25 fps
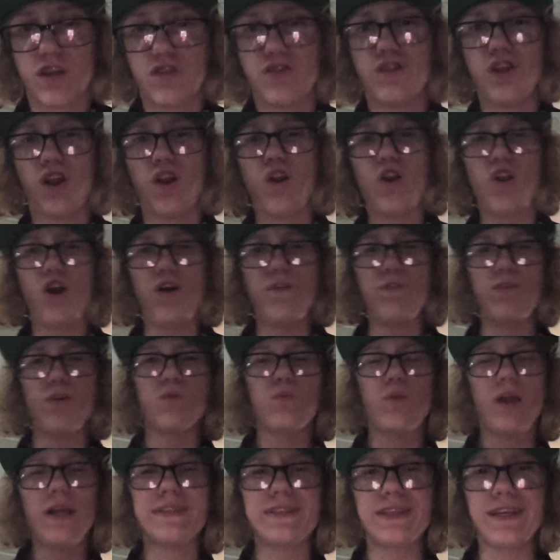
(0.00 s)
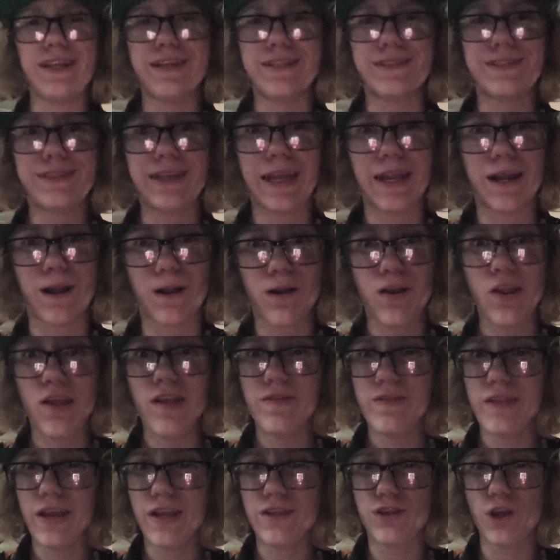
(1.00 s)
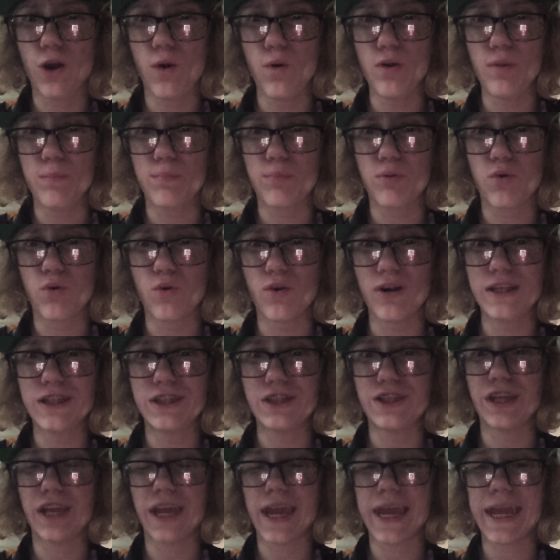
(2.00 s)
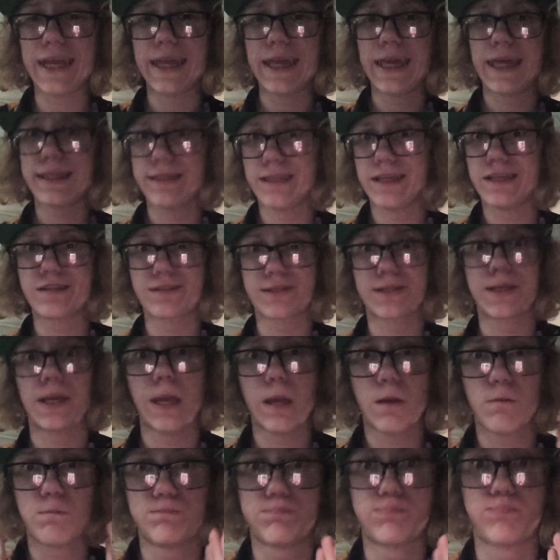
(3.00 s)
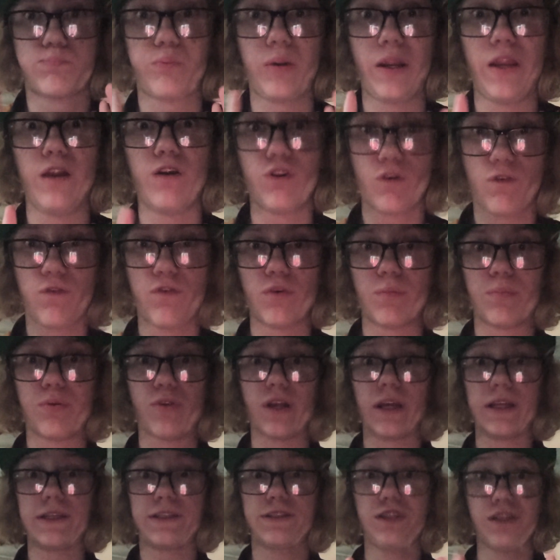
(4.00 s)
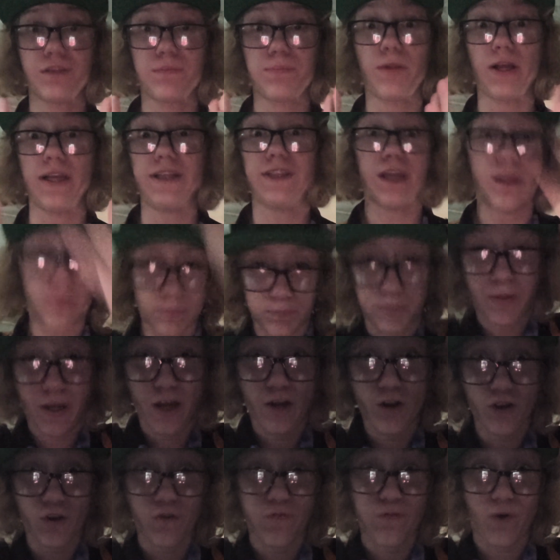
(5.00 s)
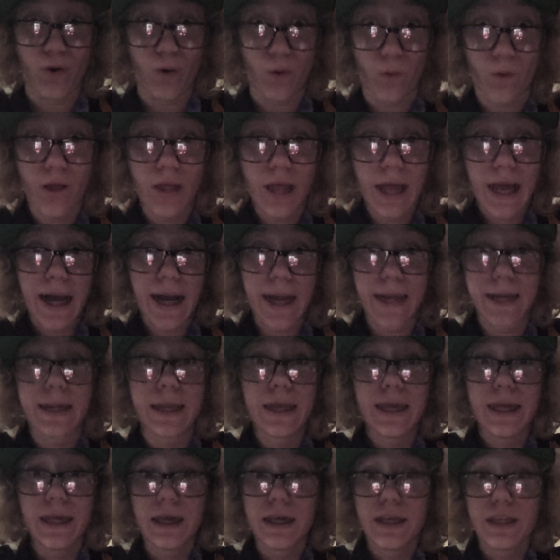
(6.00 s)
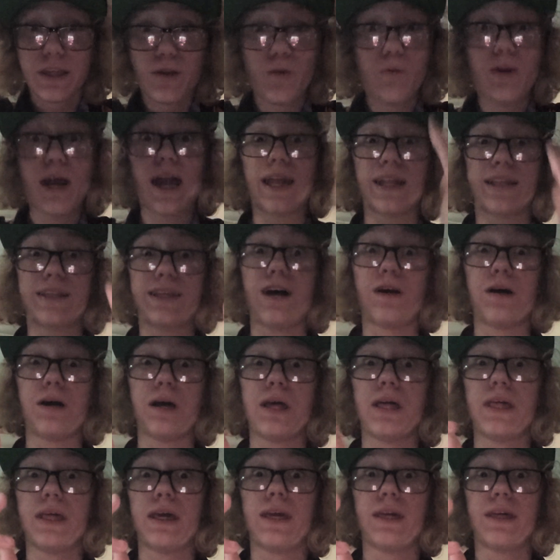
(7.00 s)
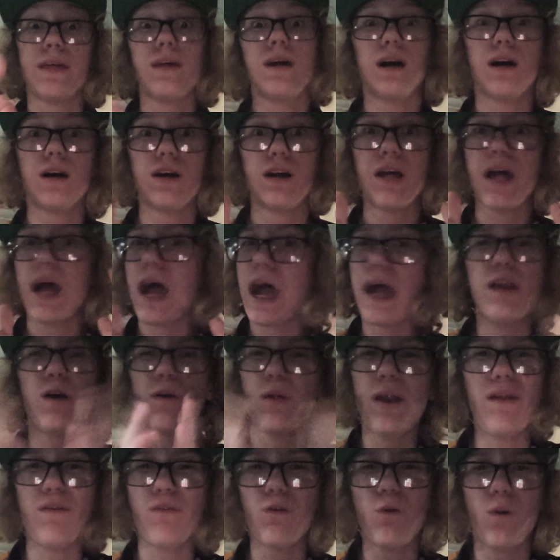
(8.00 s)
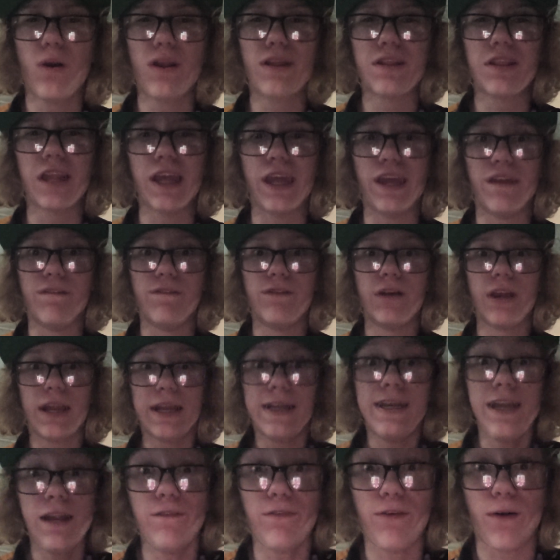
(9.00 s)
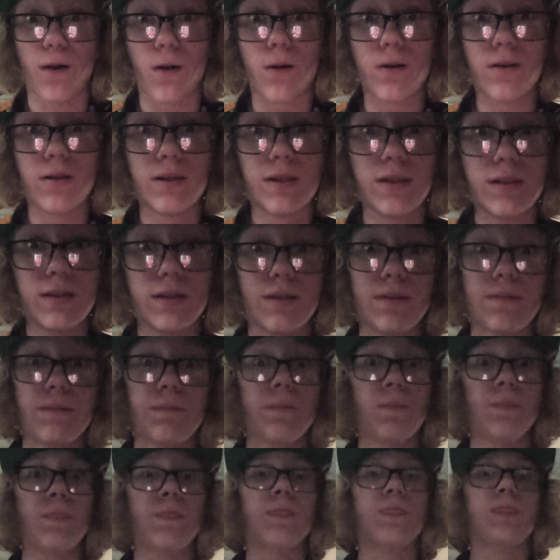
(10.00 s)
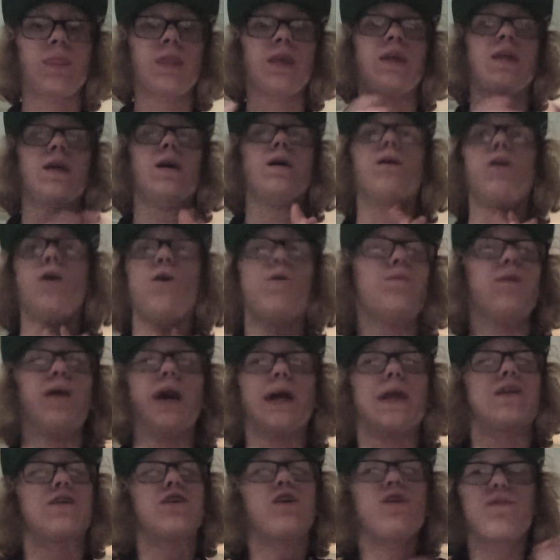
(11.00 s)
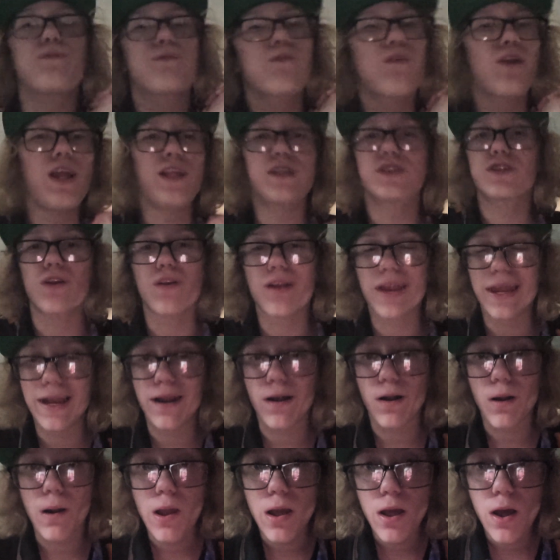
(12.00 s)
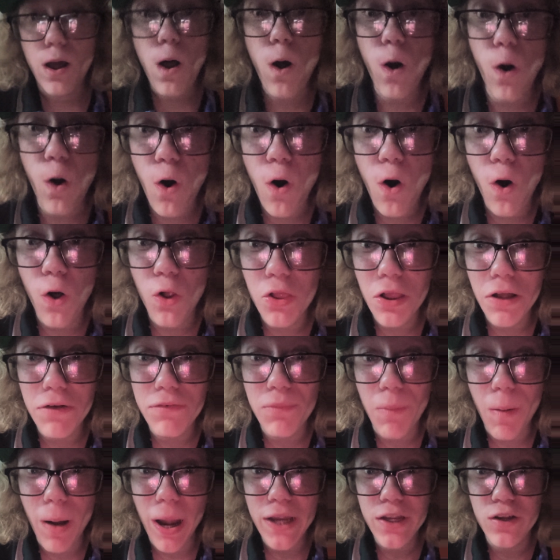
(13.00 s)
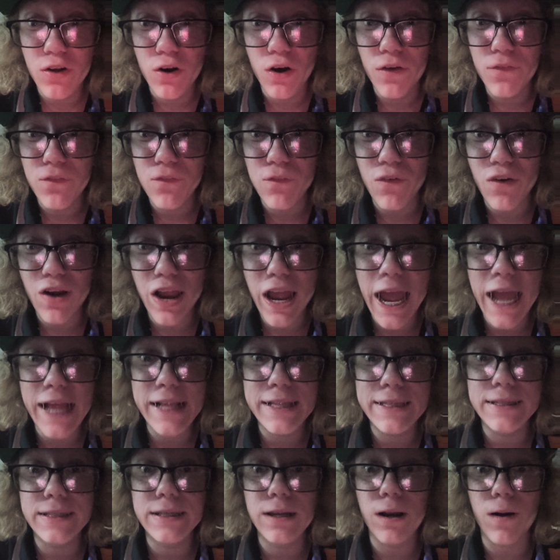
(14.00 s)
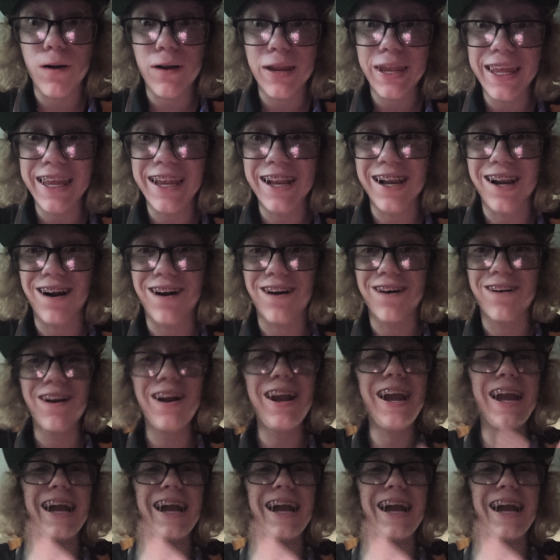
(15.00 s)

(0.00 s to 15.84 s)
There are other residents here that don't appreciate this beautiful place. This place is beautiful. I don't ever want to leave. Never. All my good friends are here. All of my good friends are here.